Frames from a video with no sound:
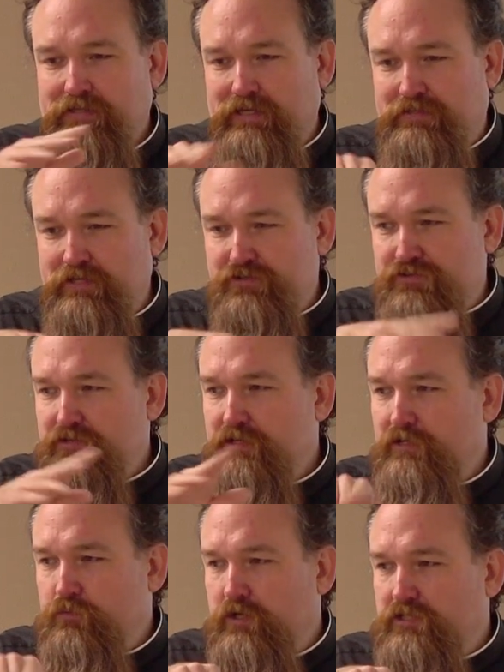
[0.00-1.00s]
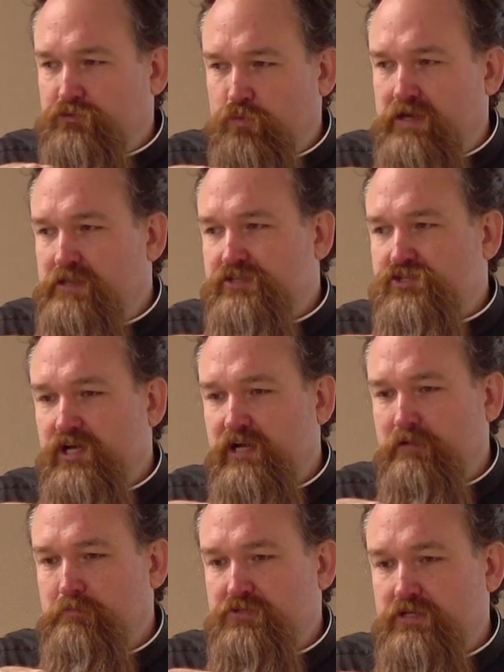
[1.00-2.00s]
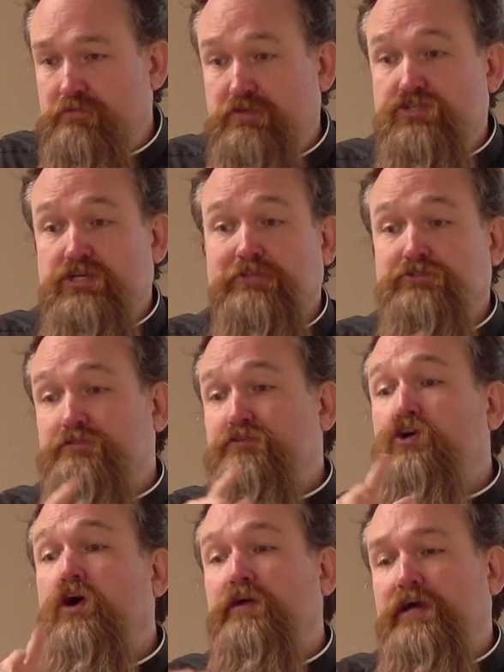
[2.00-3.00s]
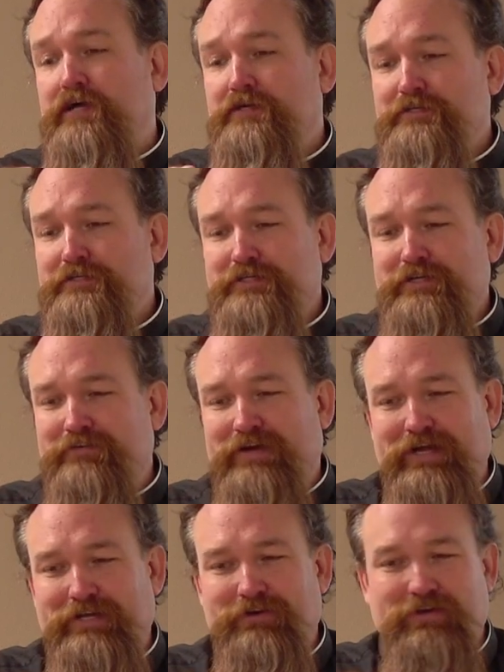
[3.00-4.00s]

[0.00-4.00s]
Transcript: that this was one of the psalms of the sons of Korah, right?